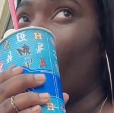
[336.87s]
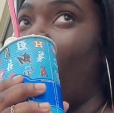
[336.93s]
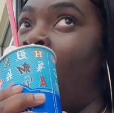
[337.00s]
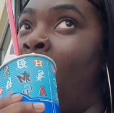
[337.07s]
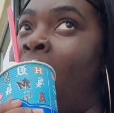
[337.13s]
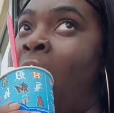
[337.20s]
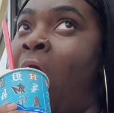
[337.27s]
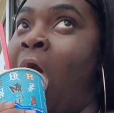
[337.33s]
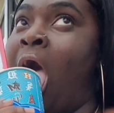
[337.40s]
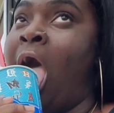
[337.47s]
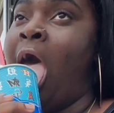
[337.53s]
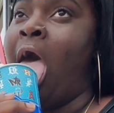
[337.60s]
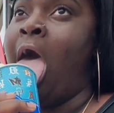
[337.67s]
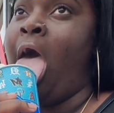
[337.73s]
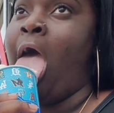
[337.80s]

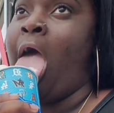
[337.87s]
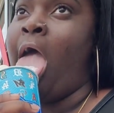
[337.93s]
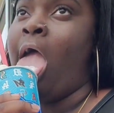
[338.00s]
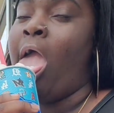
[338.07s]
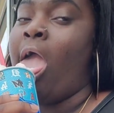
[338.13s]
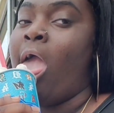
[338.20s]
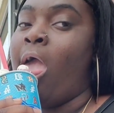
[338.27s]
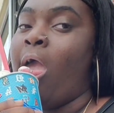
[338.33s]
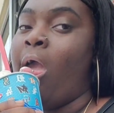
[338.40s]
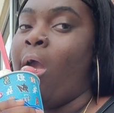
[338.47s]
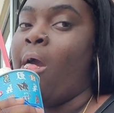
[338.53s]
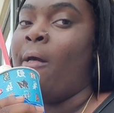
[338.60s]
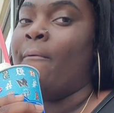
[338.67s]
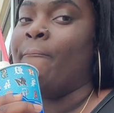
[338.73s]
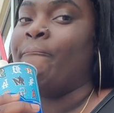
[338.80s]

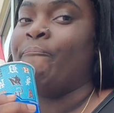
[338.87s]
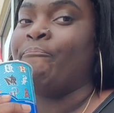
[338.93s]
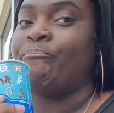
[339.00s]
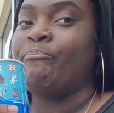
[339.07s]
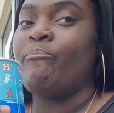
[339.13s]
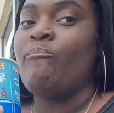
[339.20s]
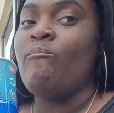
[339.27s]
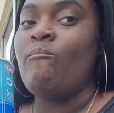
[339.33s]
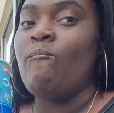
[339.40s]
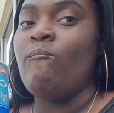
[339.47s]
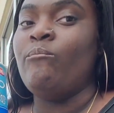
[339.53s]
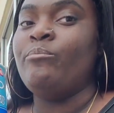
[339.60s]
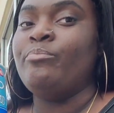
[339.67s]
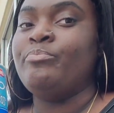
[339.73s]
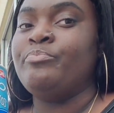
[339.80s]

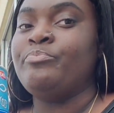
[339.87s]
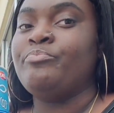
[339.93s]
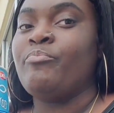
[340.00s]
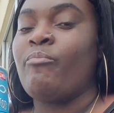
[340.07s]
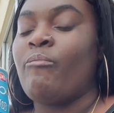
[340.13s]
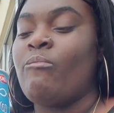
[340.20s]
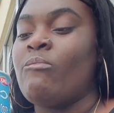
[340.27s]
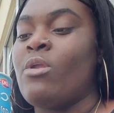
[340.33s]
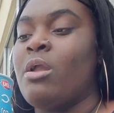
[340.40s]
[no speech]